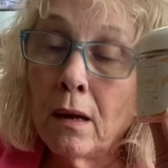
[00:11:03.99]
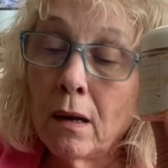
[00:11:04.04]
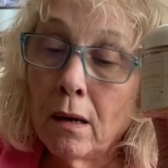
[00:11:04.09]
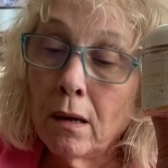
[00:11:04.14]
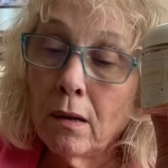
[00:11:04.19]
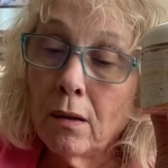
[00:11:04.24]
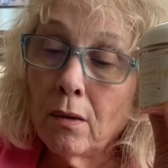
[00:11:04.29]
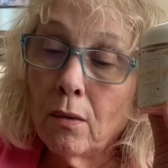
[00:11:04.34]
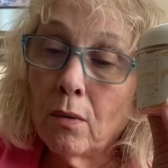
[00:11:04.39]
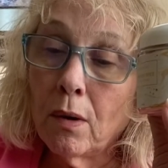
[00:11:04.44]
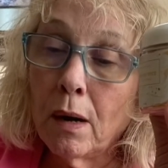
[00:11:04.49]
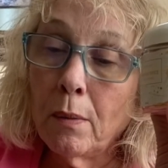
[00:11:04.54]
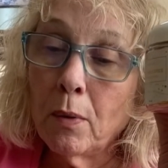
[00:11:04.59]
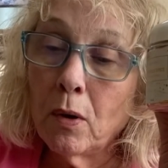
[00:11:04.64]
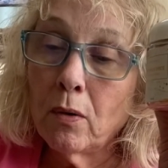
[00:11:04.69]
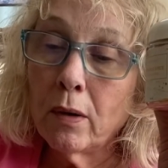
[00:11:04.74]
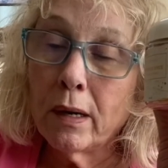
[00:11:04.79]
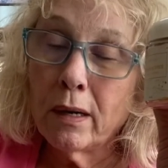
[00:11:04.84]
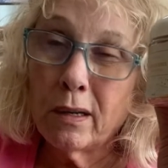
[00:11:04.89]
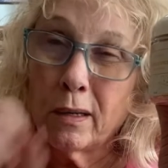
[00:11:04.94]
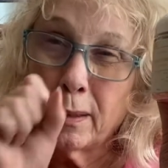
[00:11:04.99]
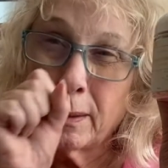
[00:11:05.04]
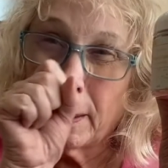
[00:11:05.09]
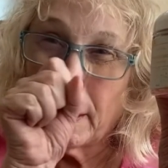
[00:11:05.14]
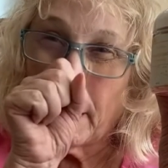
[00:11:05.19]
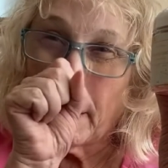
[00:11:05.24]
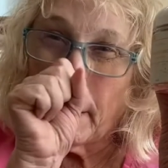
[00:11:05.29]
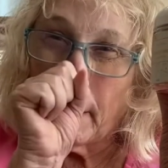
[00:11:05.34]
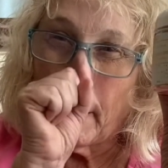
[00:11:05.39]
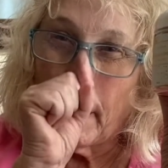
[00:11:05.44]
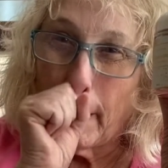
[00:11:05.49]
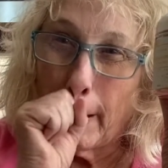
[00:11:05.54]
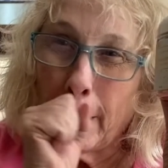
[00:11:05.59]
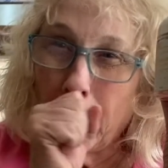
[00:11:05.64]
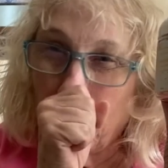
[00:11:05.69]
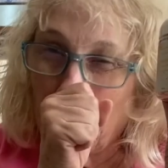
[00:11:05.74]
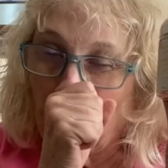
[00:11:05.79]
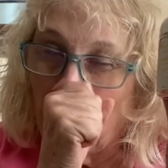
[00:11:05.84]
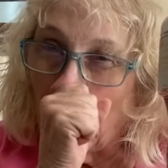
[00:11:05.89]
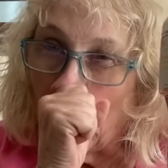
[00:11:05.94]
So I'm going to, uh,
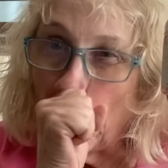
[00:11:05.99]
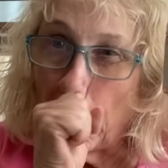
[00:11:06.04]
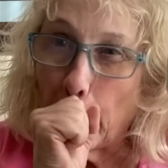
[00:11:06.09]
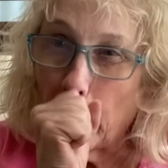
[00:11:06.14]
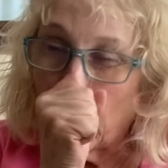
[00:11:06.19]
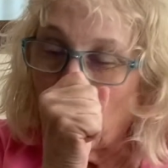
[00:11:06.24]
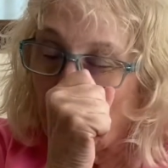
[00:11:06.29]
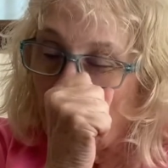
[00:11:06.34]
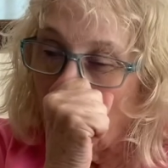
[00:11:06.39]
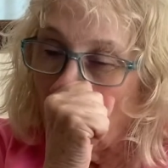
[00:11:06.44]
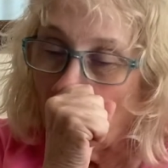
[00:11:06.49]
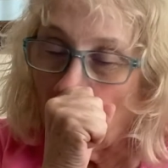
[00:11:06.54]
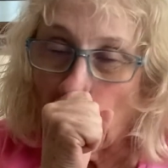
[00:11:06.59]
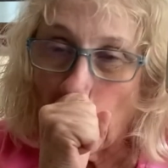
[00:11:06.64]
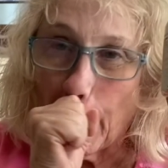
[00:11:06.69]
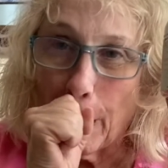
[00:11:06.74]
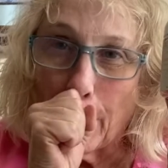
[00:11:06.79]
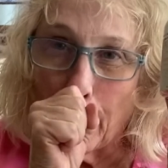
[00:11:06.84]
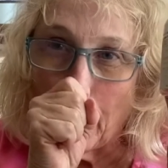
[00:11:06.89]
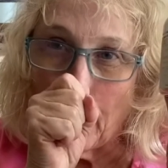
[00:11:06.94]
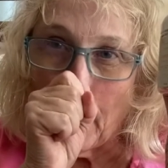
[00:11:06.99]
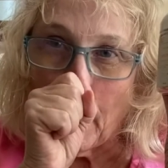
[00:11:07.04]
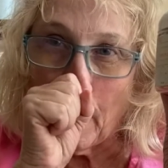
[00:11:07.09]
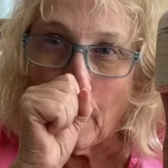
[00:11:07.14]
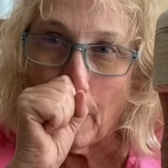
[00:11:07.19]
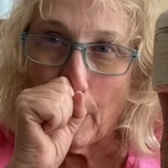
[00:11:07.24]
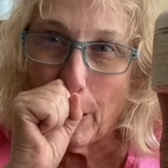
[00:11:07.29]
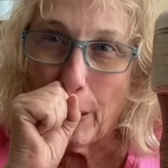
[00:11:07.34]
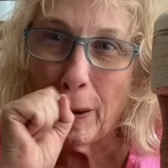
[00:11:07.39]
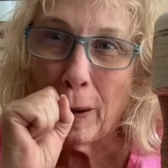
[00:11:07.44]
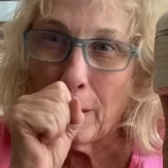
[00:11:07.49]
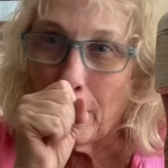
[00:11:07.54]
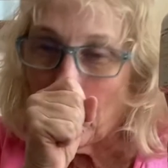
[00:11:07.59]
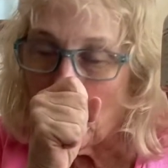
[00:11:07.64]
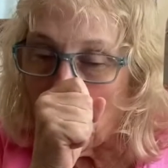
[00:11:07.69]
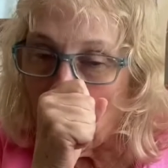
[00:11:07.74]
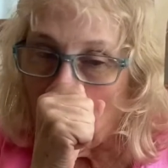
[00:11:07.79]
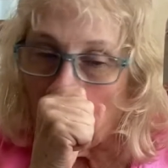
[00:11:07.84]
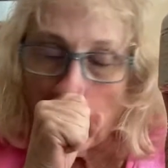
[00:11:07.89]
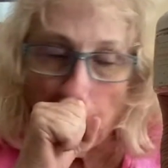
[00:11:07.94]
itchy nose,
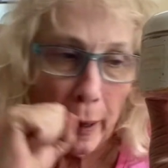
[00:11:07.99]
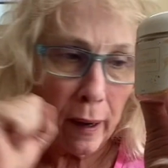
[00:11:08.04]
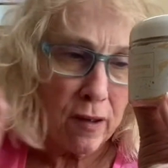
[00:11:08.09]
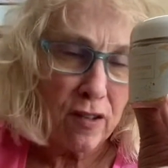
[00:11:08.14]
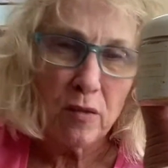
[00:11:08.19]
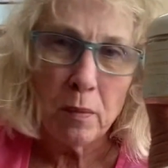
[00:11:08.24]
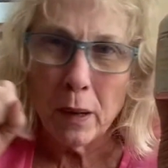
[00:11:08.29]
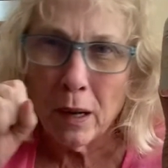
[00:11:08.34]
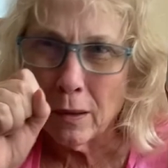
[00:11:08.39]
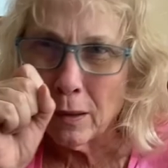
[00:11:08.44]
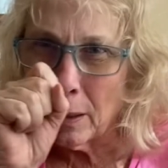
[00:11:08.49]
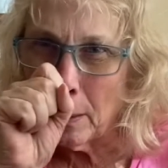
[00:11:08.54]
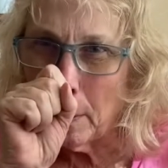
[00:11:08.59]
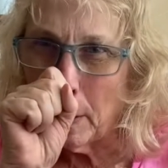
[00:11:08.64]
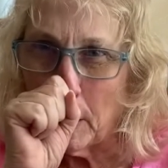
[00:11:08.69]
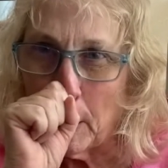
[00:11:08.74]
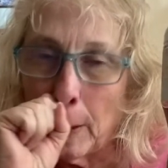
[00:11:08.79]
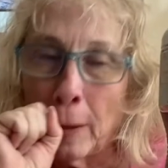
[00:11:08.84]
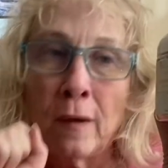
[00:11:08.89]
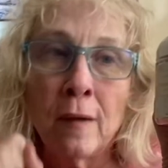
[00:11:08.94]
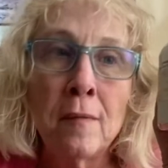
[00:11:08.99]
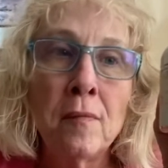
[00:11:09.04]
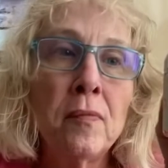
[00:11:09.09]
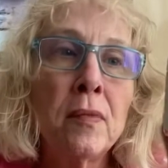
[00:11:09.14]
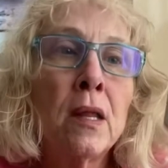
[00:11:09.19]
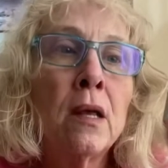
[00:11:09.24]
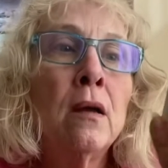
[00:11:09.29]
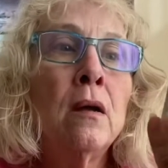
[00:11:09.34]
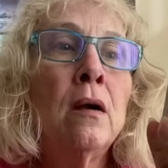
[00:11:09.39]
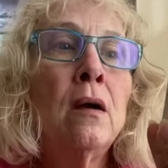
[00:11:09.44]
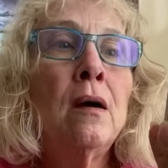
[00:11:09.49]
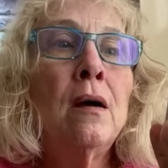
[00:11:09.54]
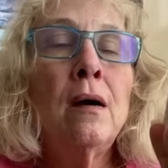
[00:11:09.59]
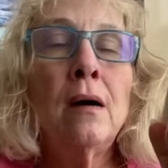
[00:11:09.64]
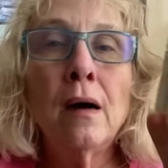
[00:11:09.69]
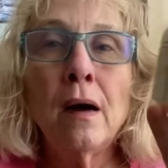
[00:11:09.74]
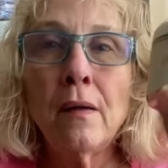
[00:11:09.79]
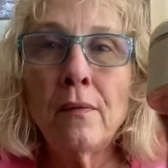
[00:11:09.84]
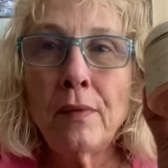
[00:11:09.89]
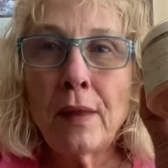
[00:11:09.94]
when I smell something here.
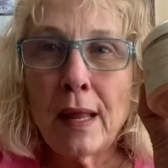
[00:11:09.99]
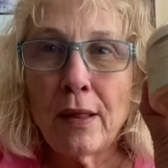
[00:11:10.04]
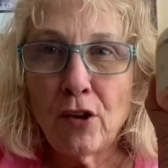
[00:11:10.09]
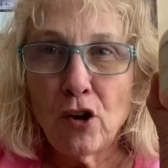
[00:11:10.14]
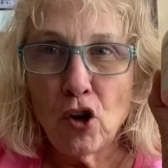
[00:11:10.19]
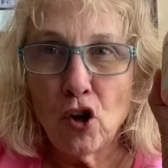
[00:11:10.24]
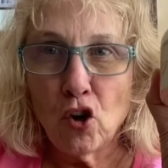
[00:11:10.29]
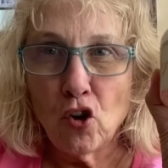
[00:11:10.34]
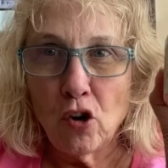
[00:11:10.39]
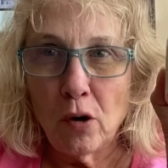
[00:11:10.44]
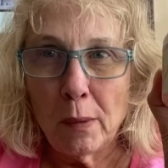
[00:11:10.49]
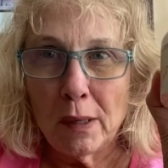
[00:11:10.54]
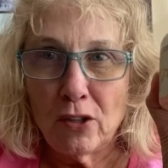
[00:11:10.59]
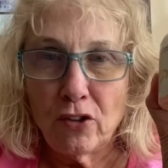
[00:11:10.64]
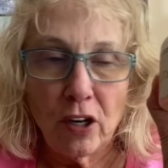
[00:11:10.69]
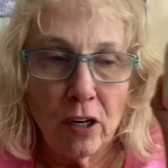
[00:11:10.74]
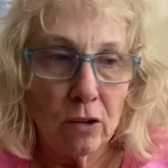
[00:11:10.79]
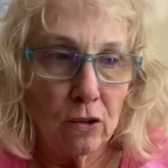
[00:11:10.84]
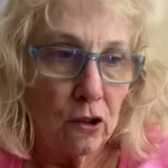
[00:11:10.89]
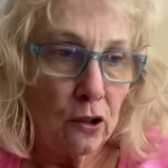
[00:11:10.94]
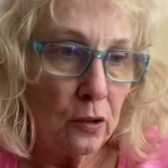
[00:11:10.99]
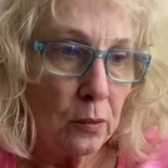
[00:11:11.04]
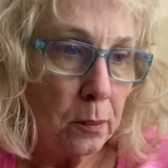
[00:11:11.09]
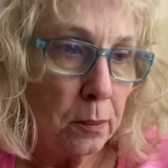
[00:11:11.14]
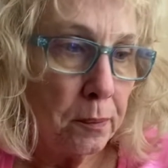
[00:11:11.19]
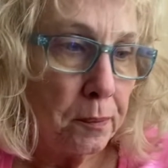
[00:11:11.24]
That's going to go to Michelle, too.